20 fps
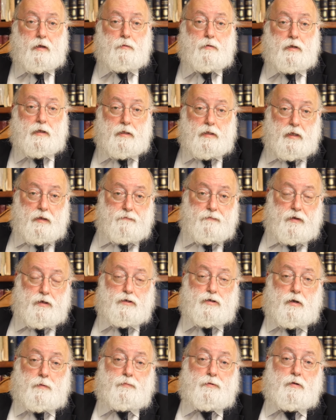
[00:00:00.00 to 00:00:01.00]
You leave
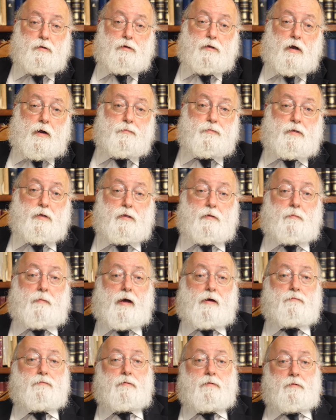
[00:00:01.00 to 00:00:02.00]
Egypt, you'll come to the
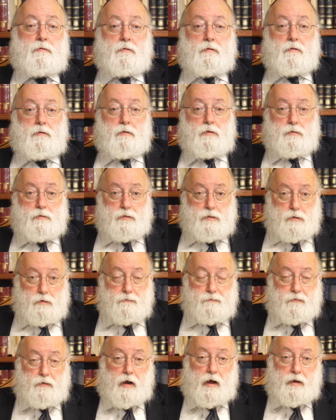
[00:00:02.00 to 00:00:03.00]
mountain, you'll
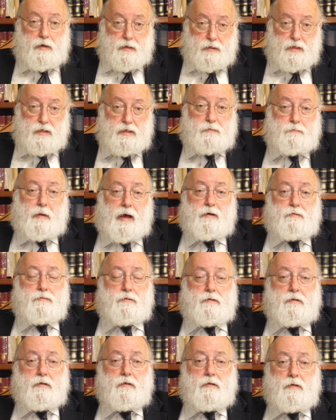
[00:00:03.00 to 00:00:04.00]
serve God at this
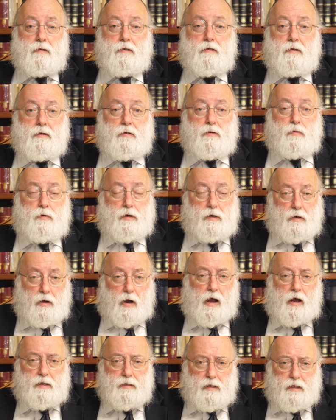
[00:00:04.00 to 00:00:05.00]
mountain, where
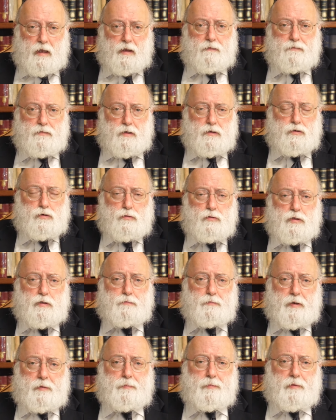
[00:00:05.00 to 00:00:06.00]
God gives the
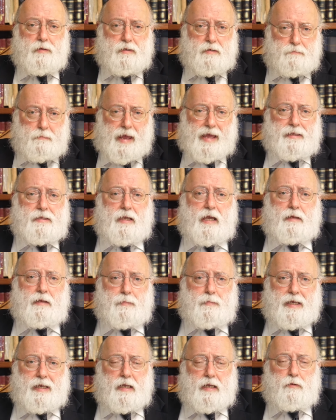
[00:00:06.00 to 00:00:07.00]
Jewish people his mandate,
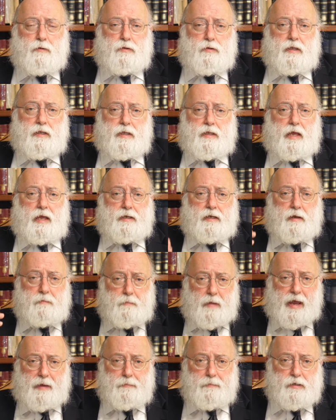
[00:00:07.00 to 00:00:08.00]
beginning with the Ten
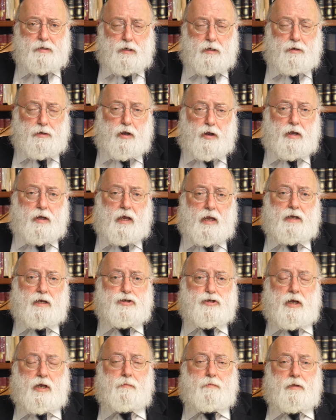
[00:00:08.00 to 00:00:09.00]
Commandments, and
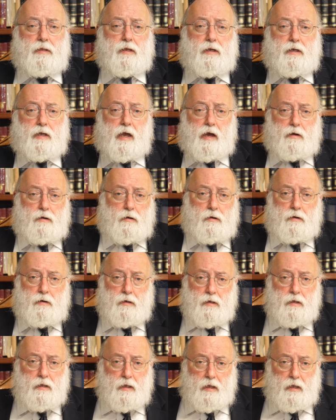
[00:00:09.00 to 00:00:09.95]
all